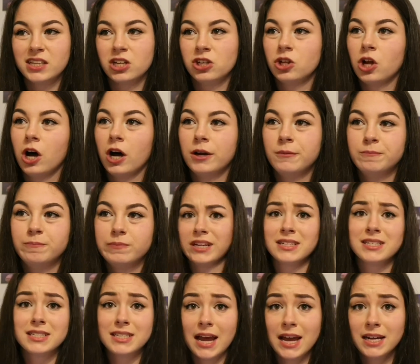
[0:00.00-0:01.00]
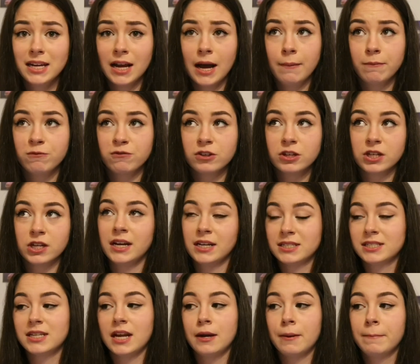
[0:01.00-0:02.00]
a lot, like standing up for an
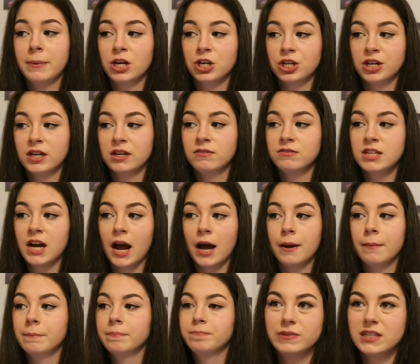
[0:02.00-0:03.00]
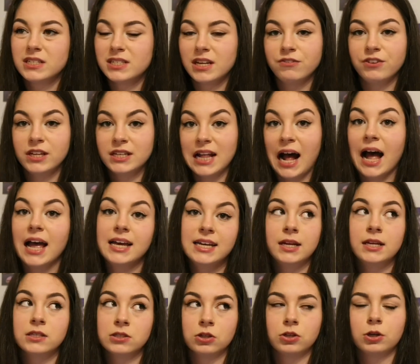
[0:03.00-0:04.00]
extended period of time, stuff like that, it
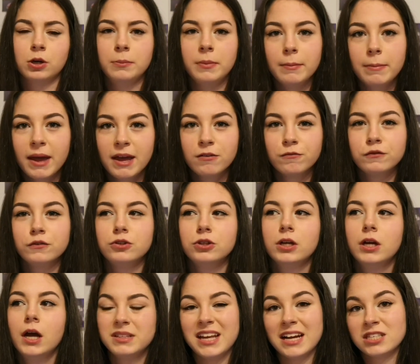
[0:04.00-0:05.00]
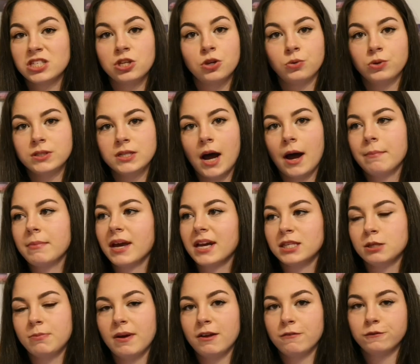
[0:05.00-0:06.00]
is a little bit painful, but that's the only time it
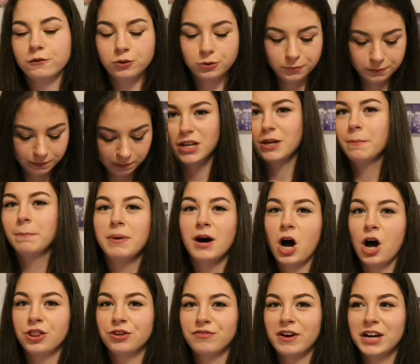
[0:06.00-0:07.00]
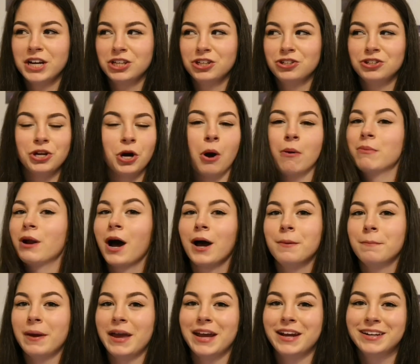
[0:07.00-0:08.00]
gets painful. But on the regular, no, I'm not in
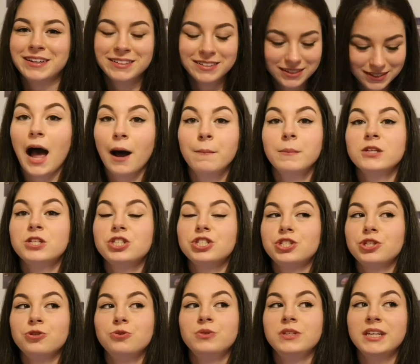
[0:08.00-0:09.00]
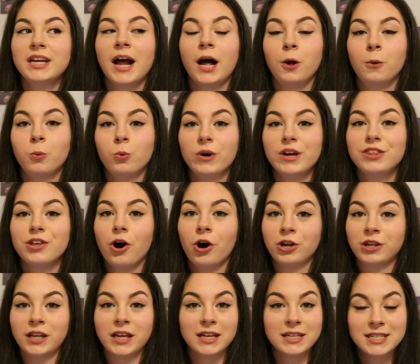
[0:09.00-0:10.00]
pain. How much do you need help with
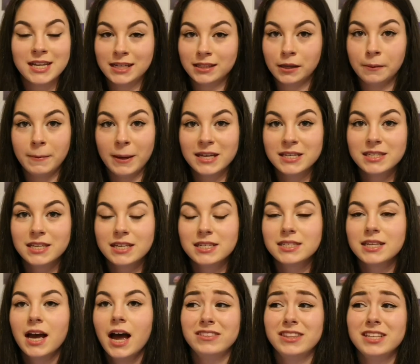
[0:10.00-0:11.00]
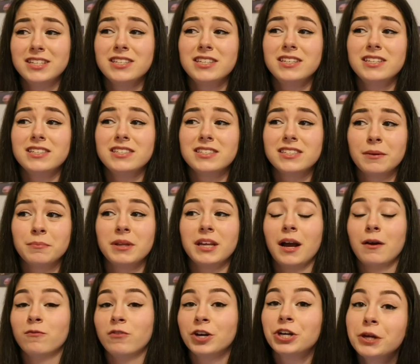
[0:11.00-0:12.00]
on like a daily basis? This is something
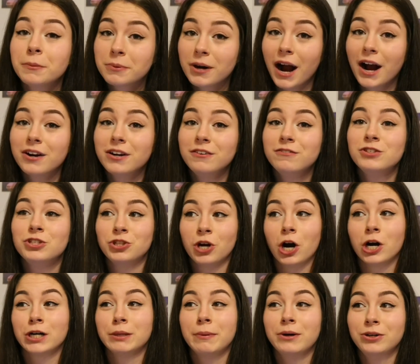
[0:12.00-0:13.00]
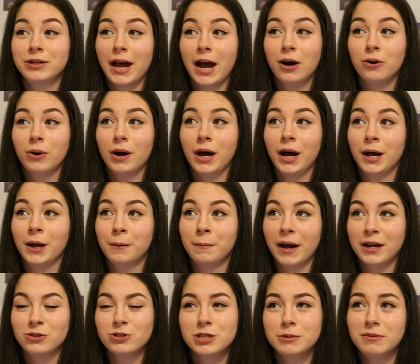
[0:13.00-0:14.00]
I'm very proud of to talk about now. I
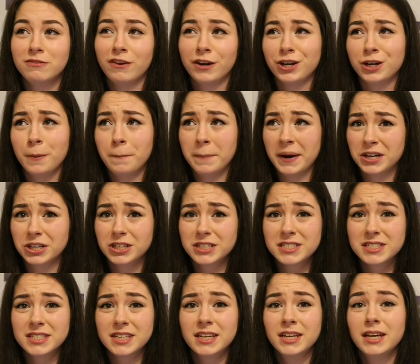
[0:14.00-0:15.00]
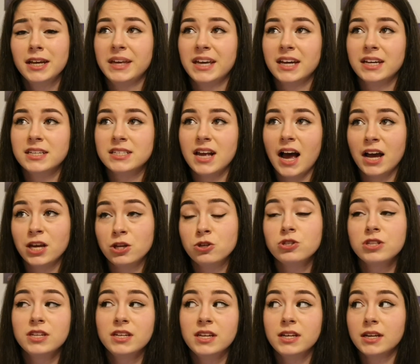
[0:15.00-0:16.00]
used to be very embarrassed because I
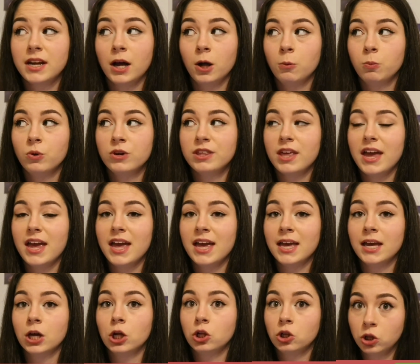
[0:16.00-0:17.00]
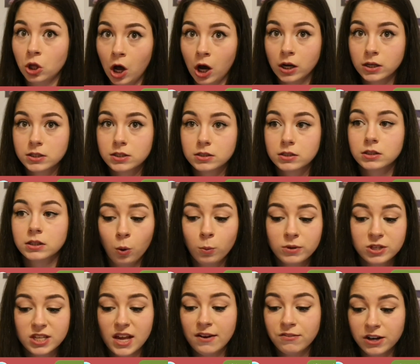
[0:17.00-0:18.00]
used to need help with a lot.
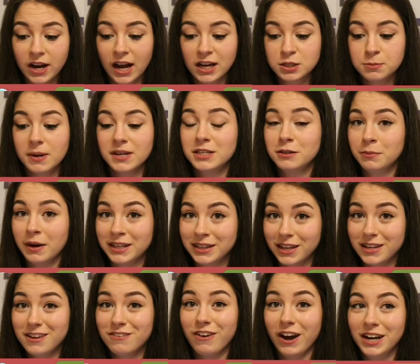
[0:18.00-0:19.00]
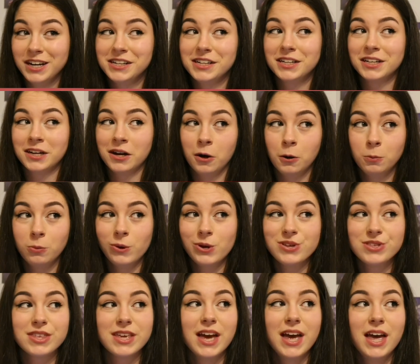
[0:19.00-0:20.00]
Almost every aspect of my life I needed help
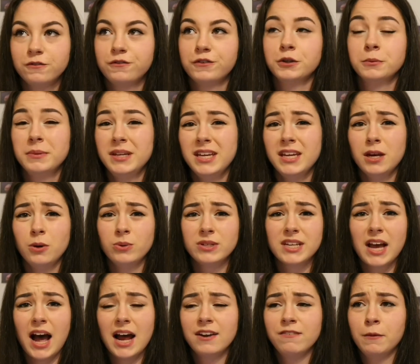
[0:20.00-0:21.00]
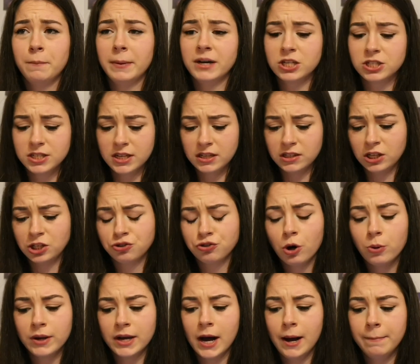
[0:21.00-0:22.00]
with. For me, it was kind of embarrassing, like
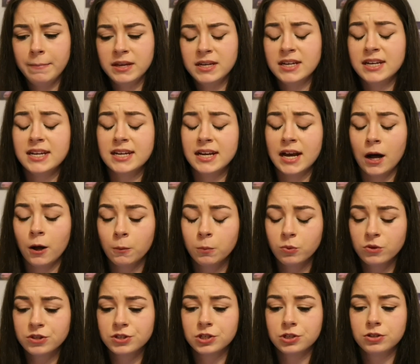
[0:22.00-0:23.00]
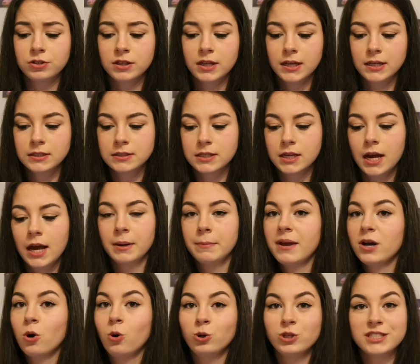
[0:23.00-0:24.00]
growing up and needing help with certain things. I'm gonna
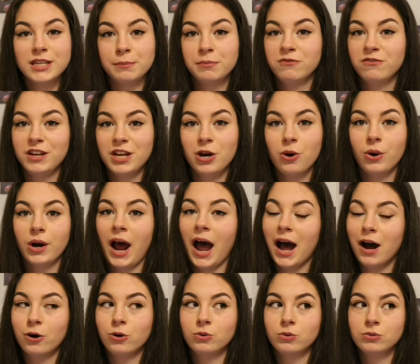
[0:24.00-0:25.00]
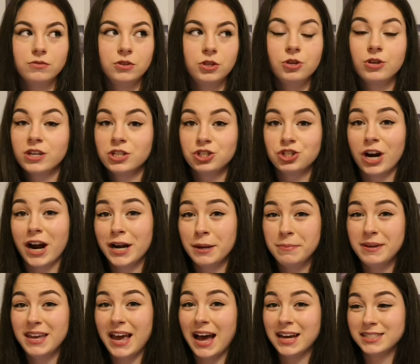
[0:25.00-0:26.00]
make a whole separate video on how you can try to
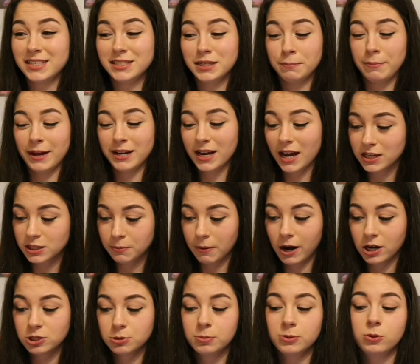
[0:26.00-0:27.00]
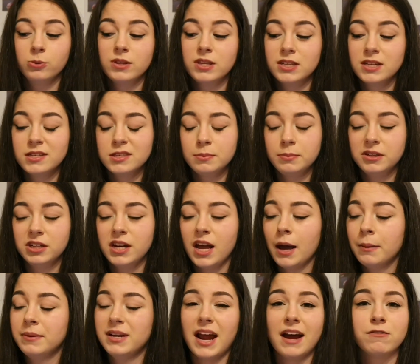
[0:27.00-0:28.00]
be as independent as possible with a disability. I
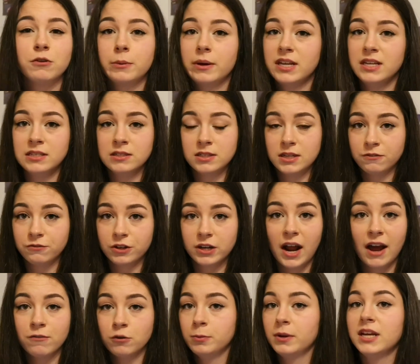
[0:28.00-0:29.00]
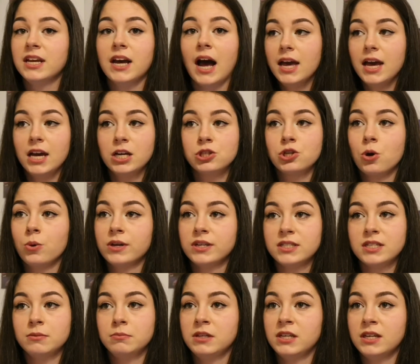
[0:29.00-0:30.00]
mean, everybody is different. Everybody is going
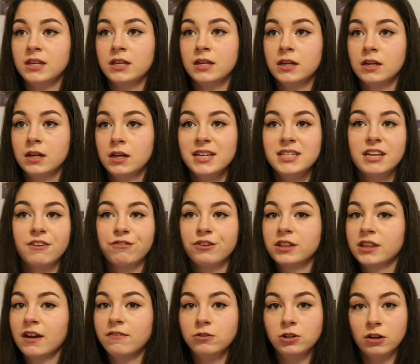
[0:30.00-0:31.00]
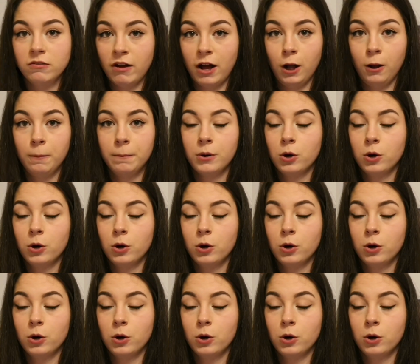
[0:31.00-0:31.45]
to need a different level of help